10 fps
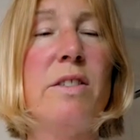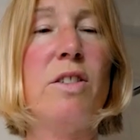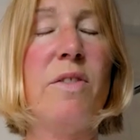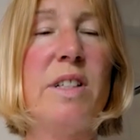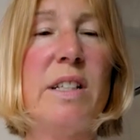with
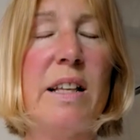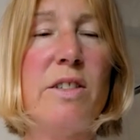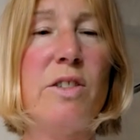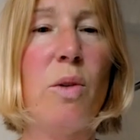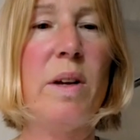Surfers
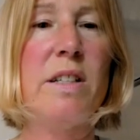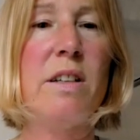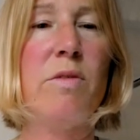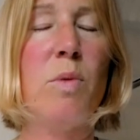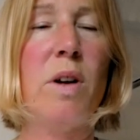Against Sewage,
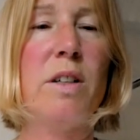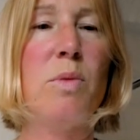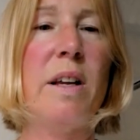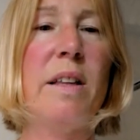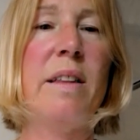I've
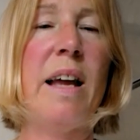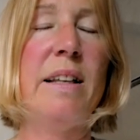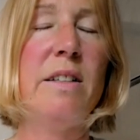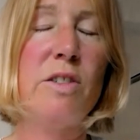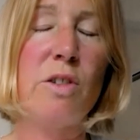worked with
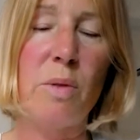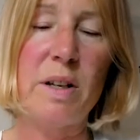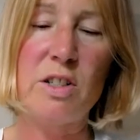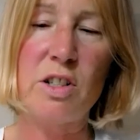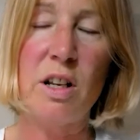End
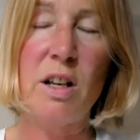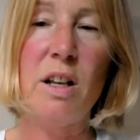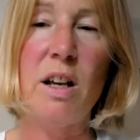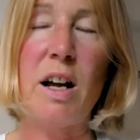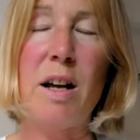Sewage
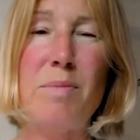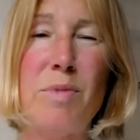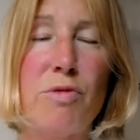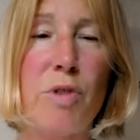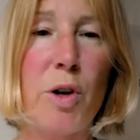
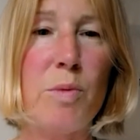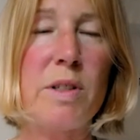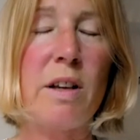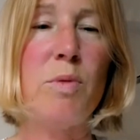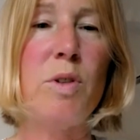
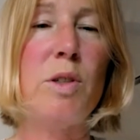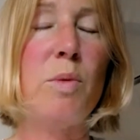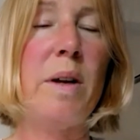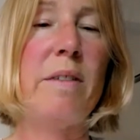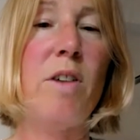groups, I've
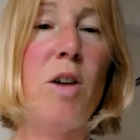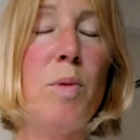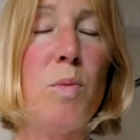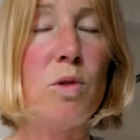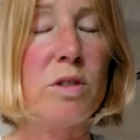worked with
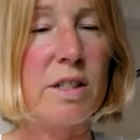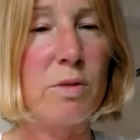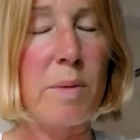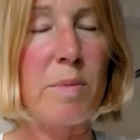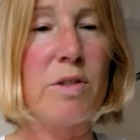Open Water
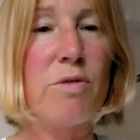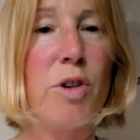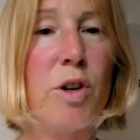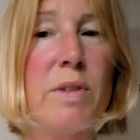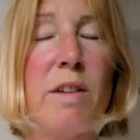Swimmers
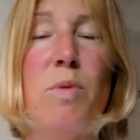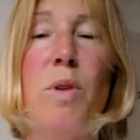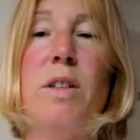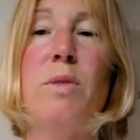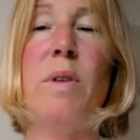groups, I've
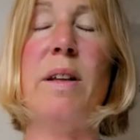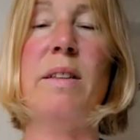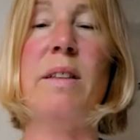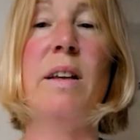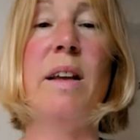worked
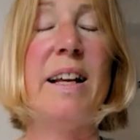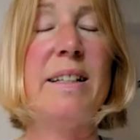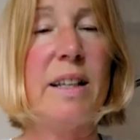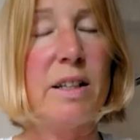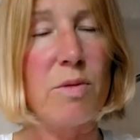with
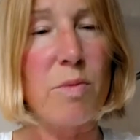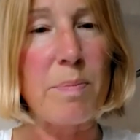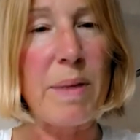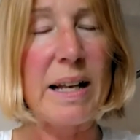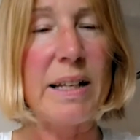Extinction
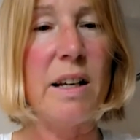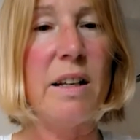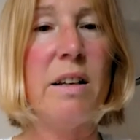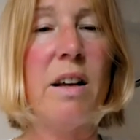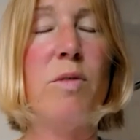
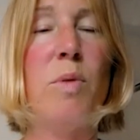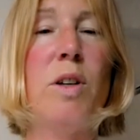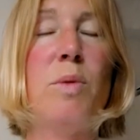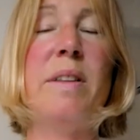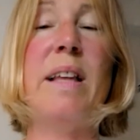Rebellion, I've
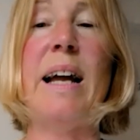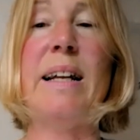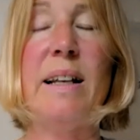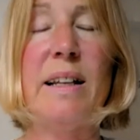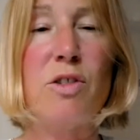worked with
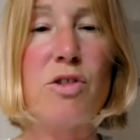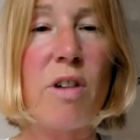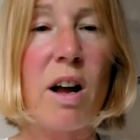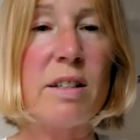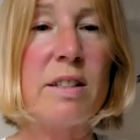Angling
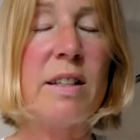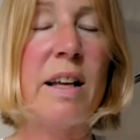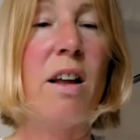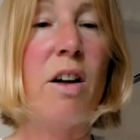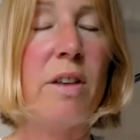Trust
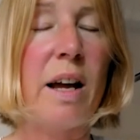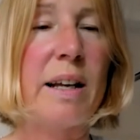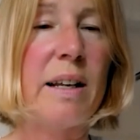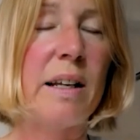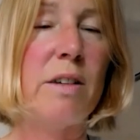and other
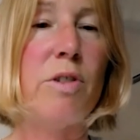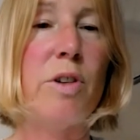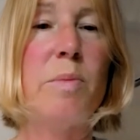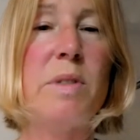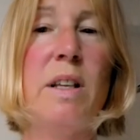angling
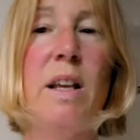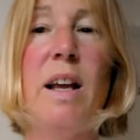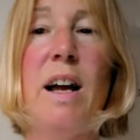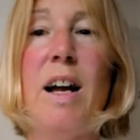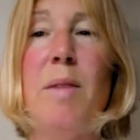groups.
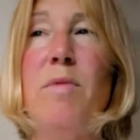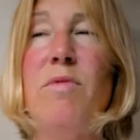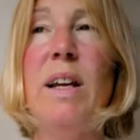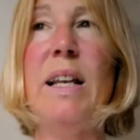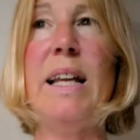
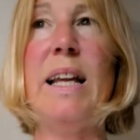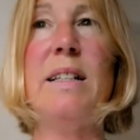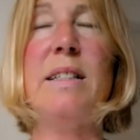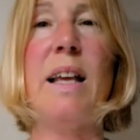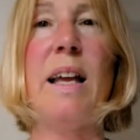Really,
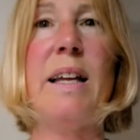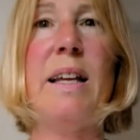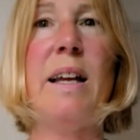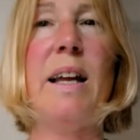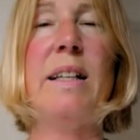
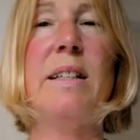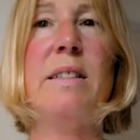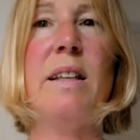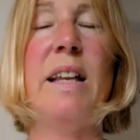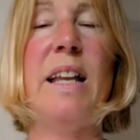
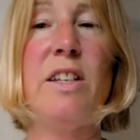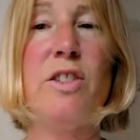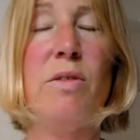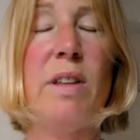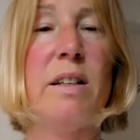it's an
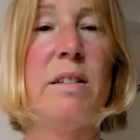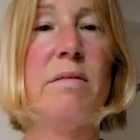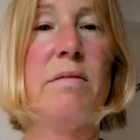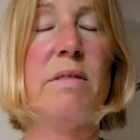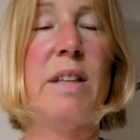issue
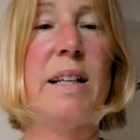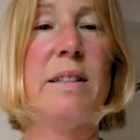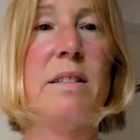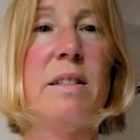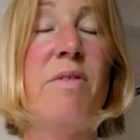
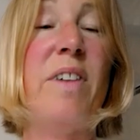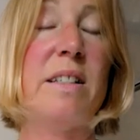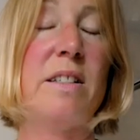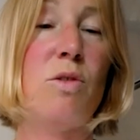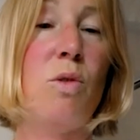that
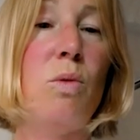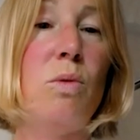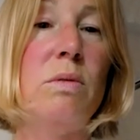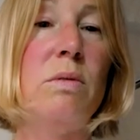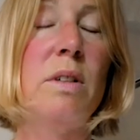affects us
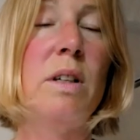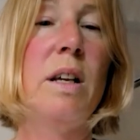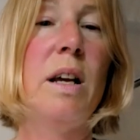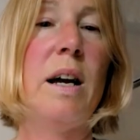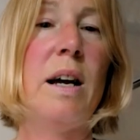all.
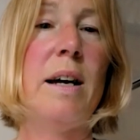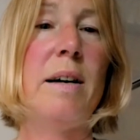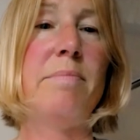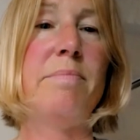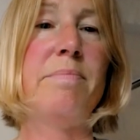
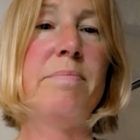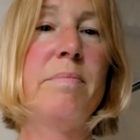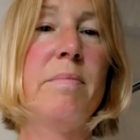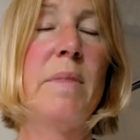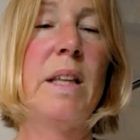
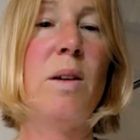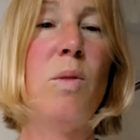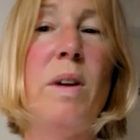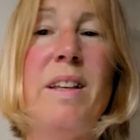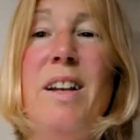
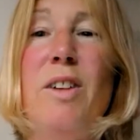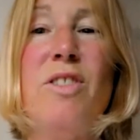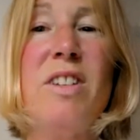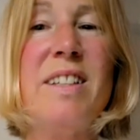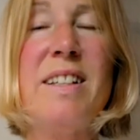You
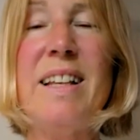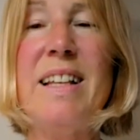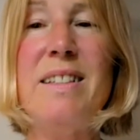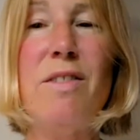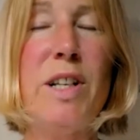know, just as
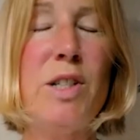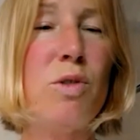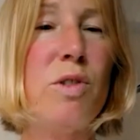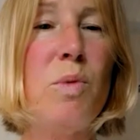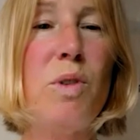
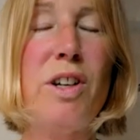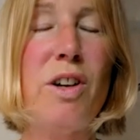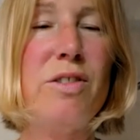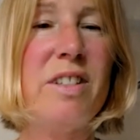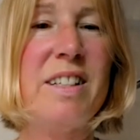individuals who want to
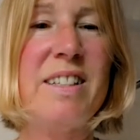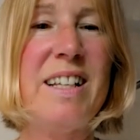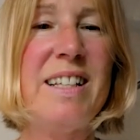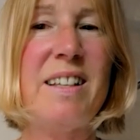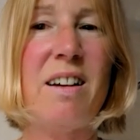go to the
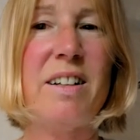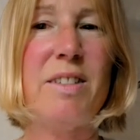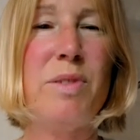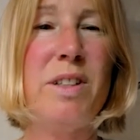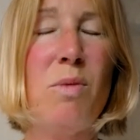
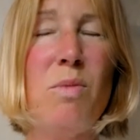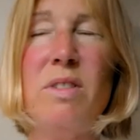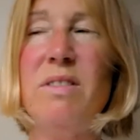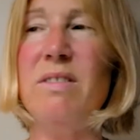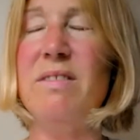seaside, they don't
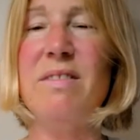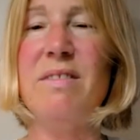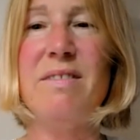want